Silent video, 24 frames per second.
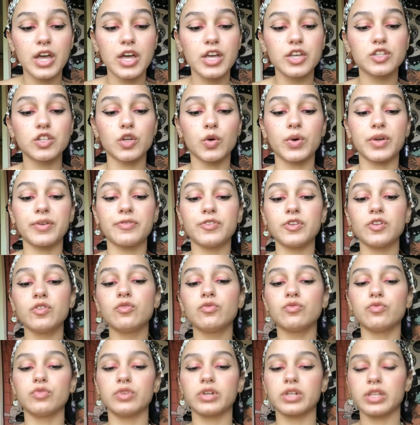So if you
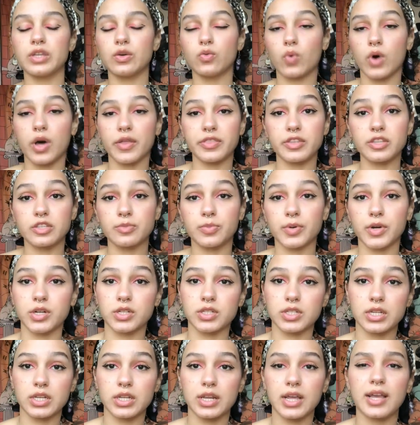really want this
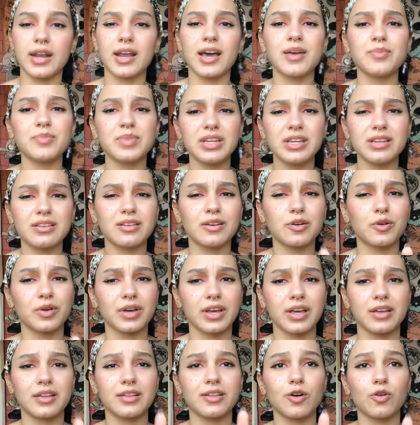person, and I mean,
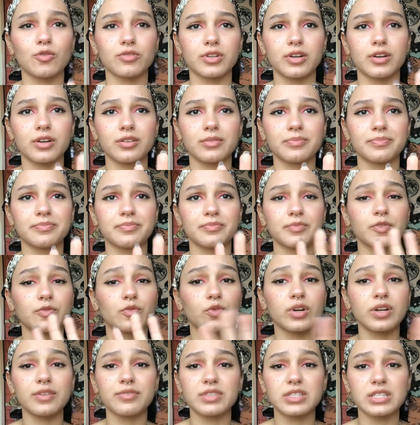okay, hold on. Before
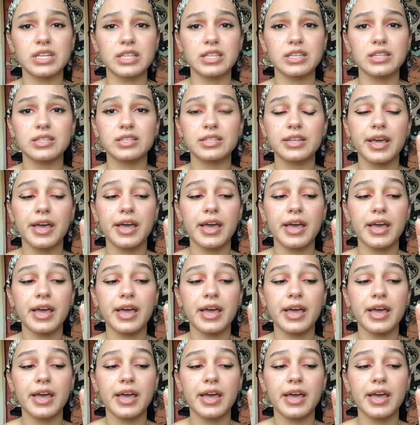I even say this,